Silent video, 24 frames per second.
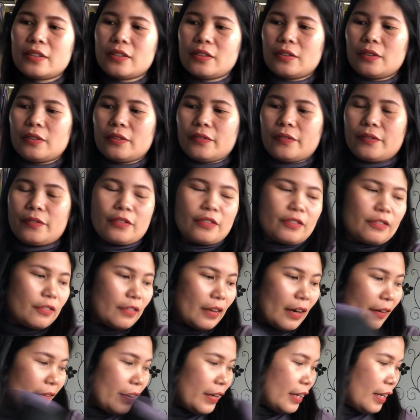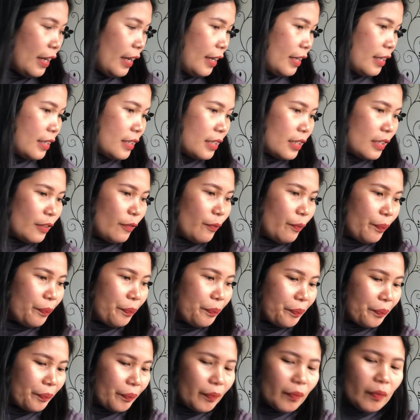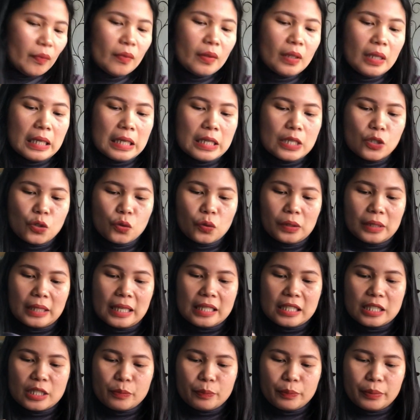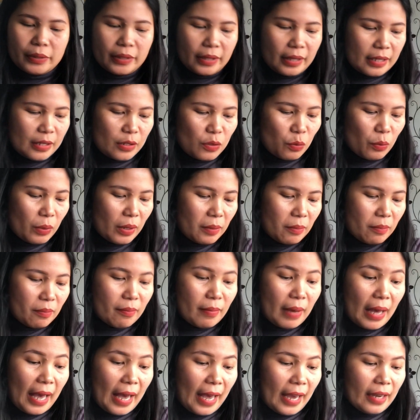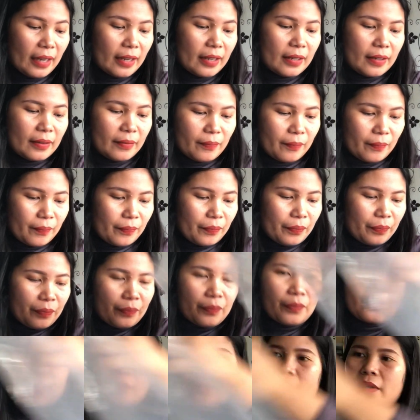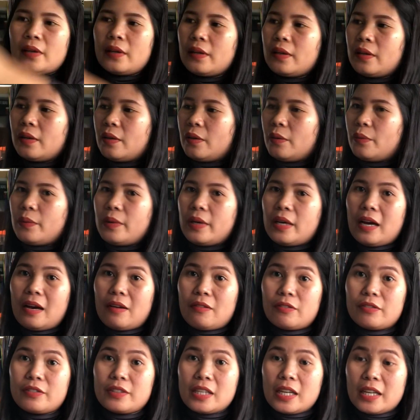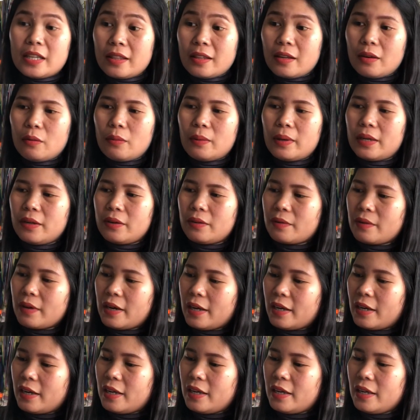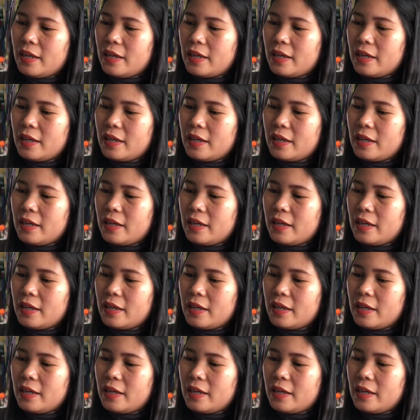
so very nice. So let's put this one back. We have done that one already,